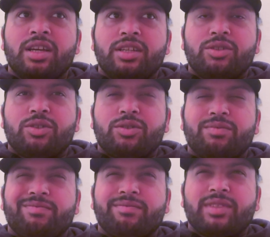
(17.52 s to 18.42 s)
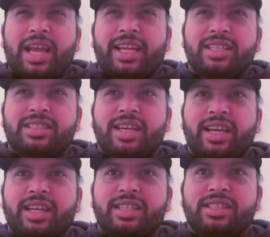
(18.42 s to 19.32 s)
you know, I can say
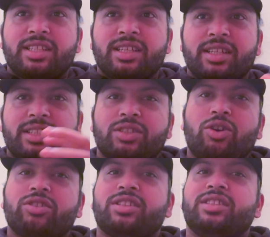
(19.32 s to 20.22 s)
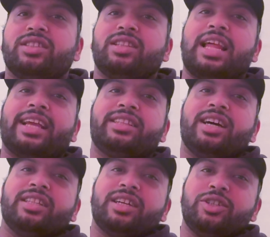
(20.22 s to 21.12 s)
it's not like the
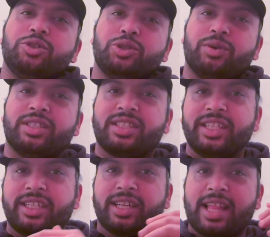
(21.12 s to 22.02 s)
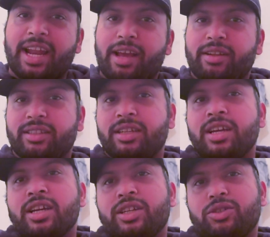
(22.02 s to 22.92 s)
other usual sneaker that I
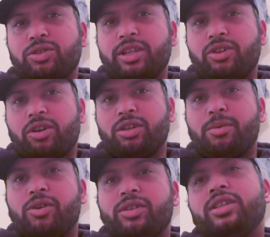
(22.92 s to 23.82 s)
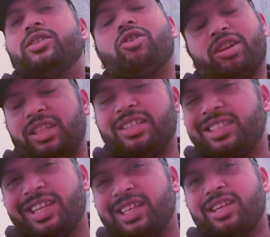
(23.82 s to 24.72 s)
usually talked about. Not other
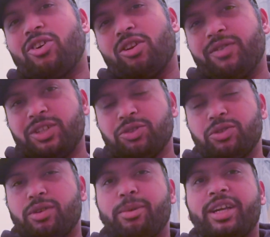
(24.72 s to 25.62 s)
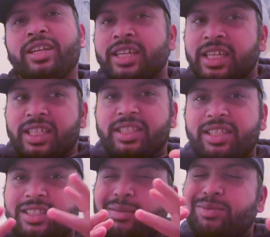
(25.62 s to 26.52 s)
sneakers as always usual, but this
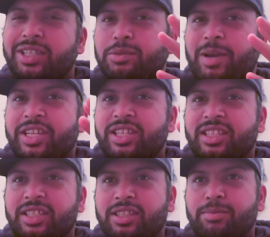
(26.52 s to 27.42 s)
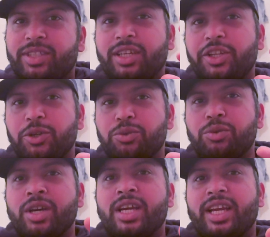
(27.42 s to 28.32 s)
is something special. This is something
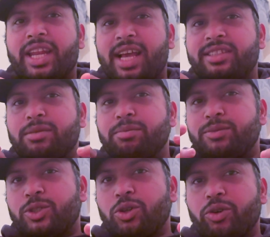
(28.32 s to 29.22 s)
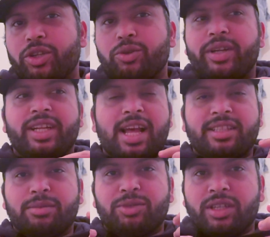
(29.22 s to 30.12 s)
new. It has some story to it. It has
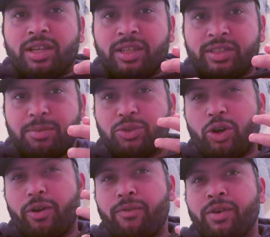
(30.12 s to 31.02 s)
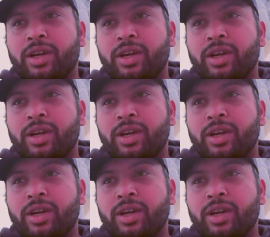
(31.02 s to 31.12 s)
some sort of